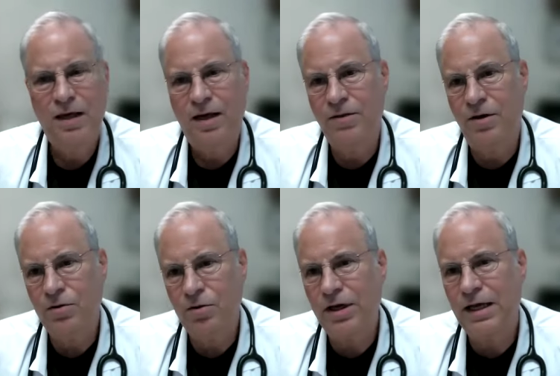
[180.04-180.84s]
And they're
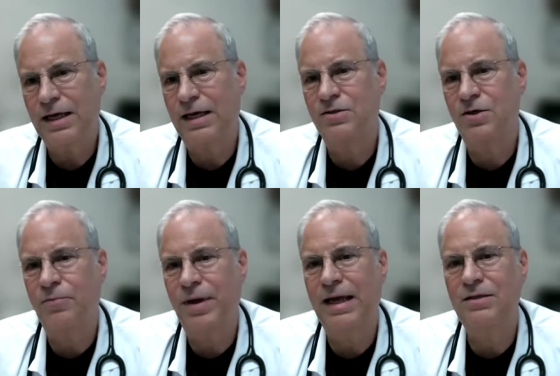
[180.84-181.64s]
looking at
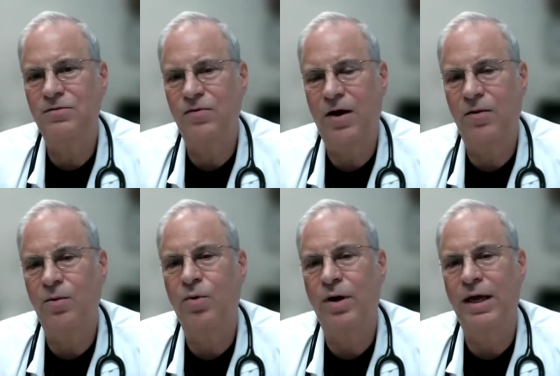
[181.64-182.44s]
domains of how the
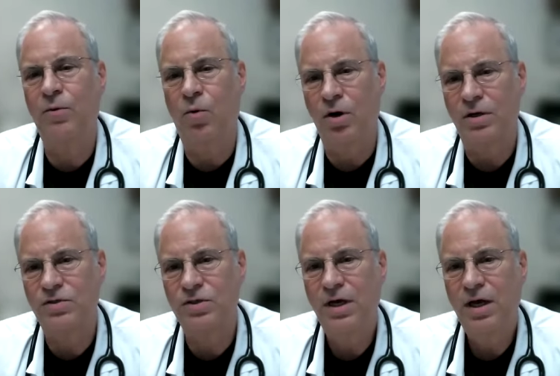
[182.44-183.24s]
brain
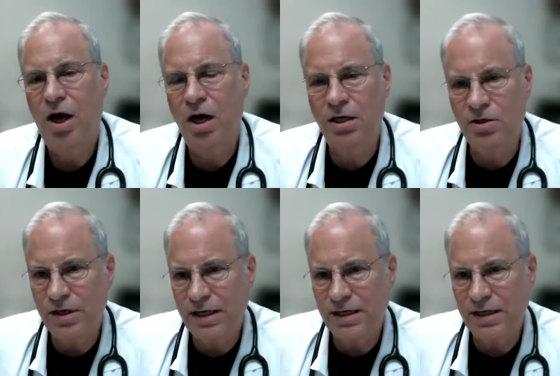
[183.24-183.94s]
works. A good